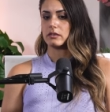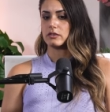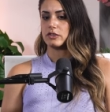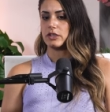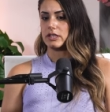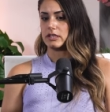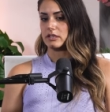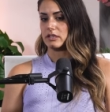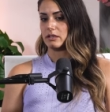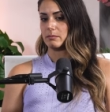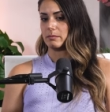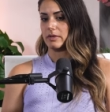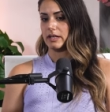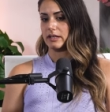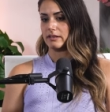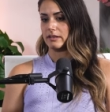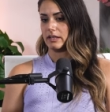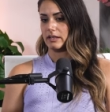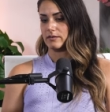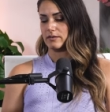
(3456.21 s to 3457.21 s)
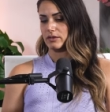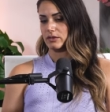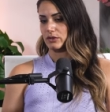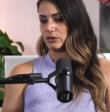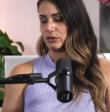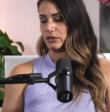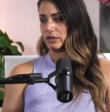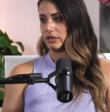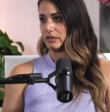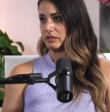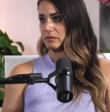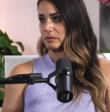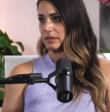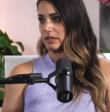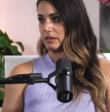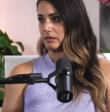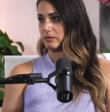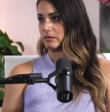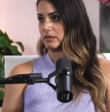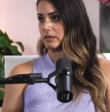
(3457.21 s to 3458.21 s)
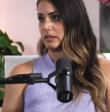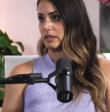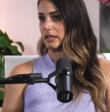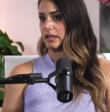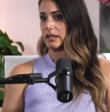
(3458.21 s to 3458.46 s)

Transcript: changing my life and turning it around